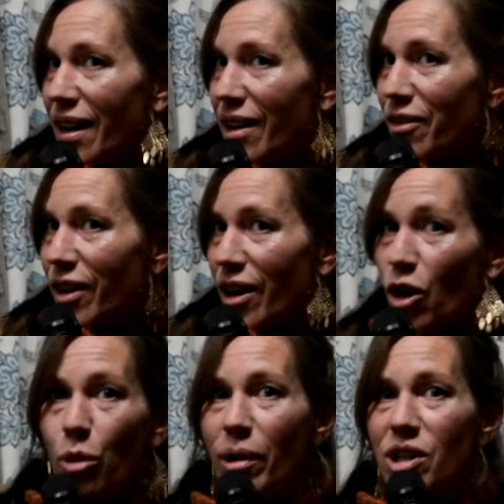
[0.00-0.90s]
I forgot a
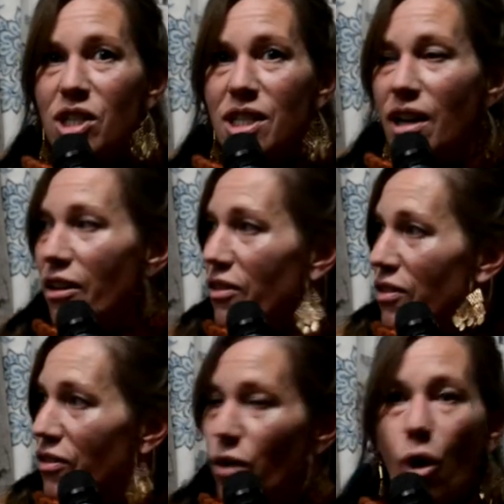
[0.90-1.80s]
whole bunch of stuff.
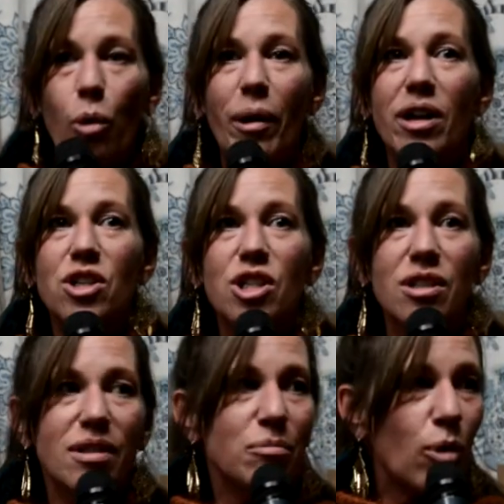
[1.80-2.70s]
A whole
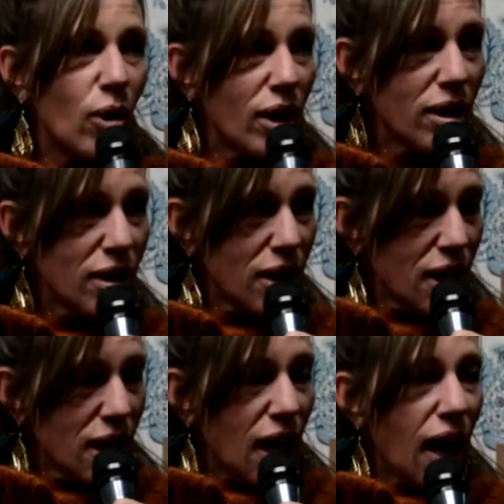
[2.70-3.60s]
bunch more.
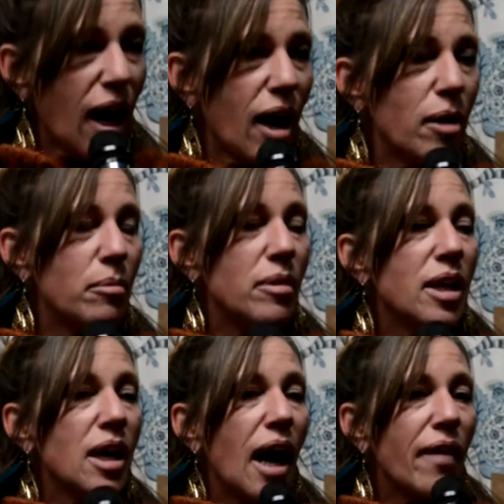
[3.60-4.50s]
And
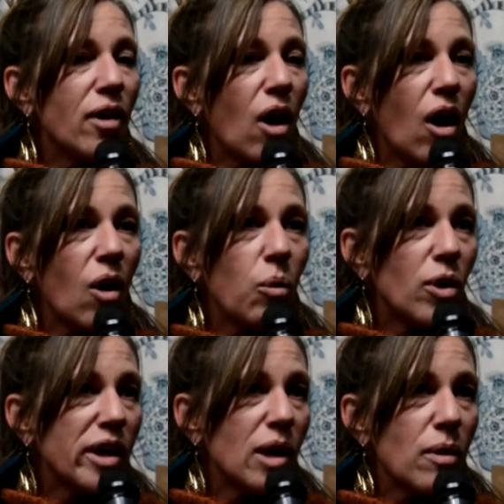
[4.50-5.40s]
they're all
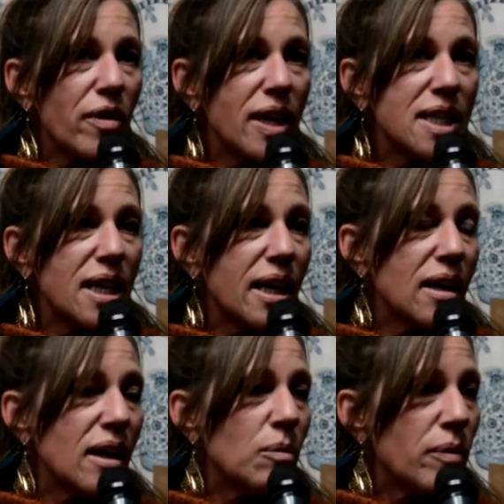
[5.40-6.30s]
working with us
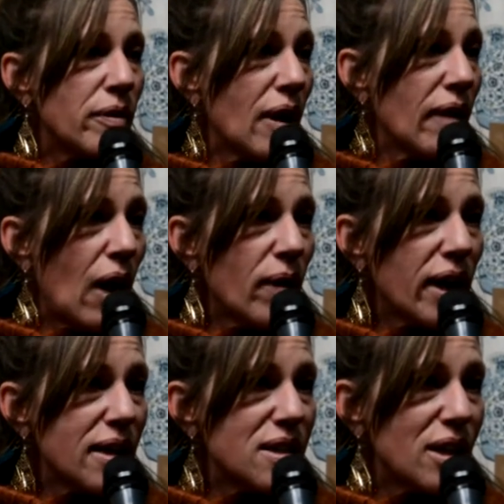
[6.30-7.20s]
and allowing
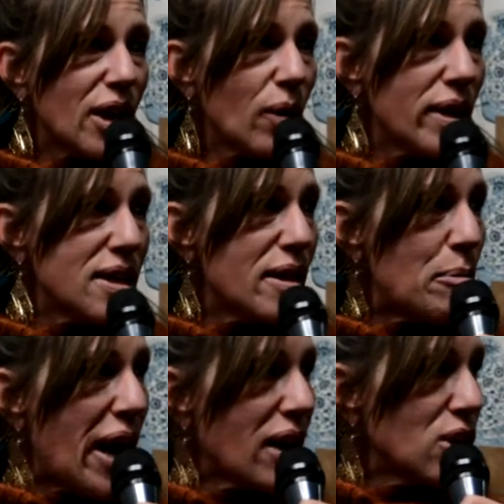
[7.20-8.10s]
us to go into the
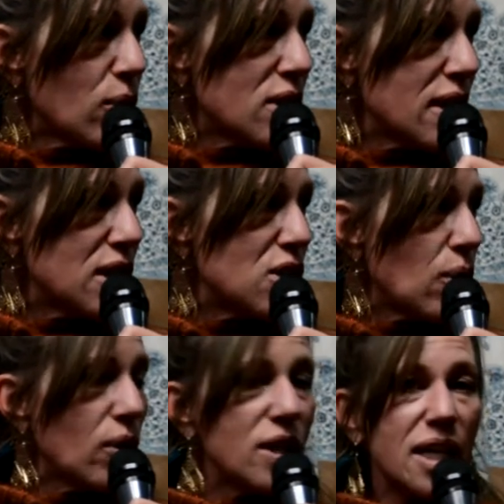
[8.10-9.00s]
back doors of these
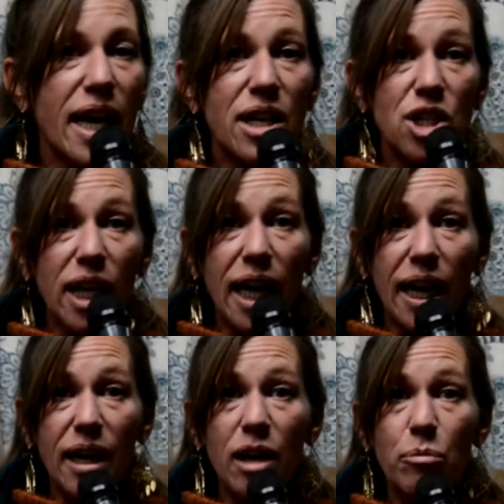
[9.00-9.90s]
stores and
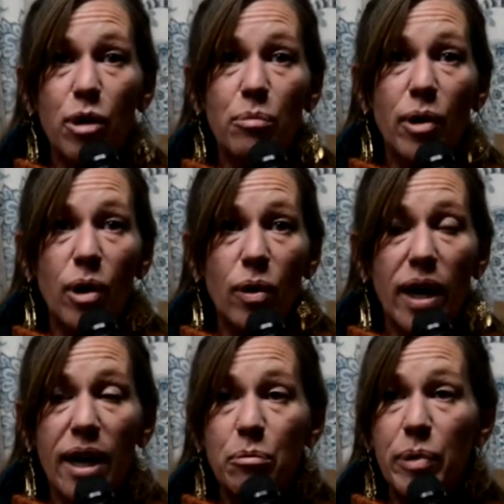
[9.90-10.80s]
educate and promote
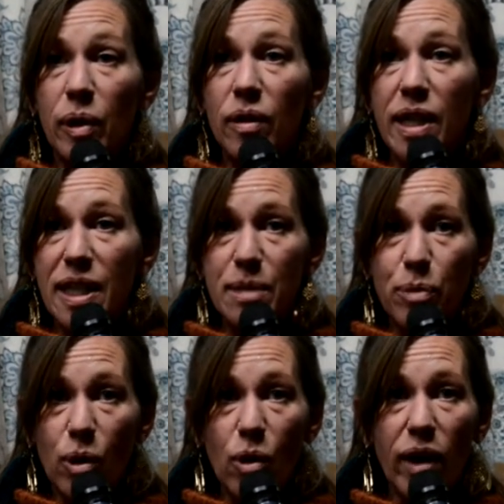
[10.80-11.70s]
and build these
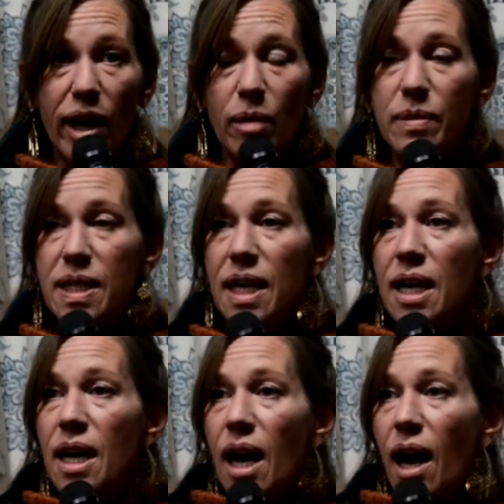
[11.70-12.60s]
programs
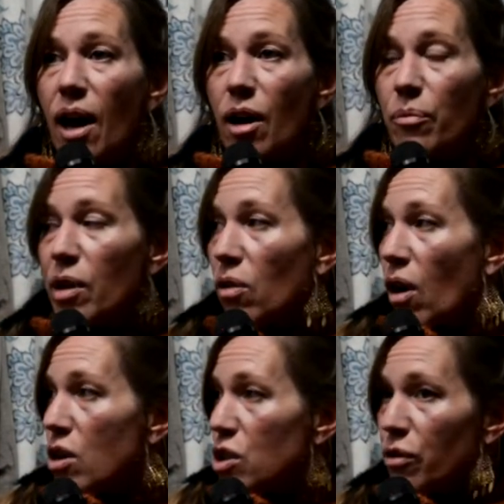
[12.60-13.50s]
that
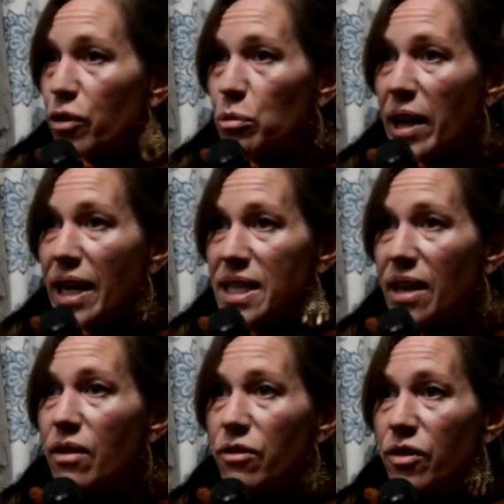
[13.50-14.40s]
larger food banks
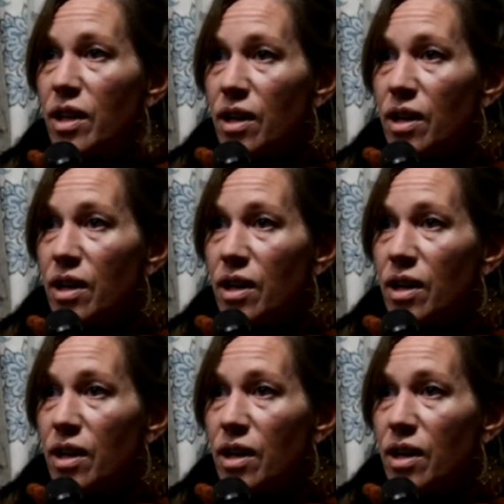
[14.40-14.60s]
have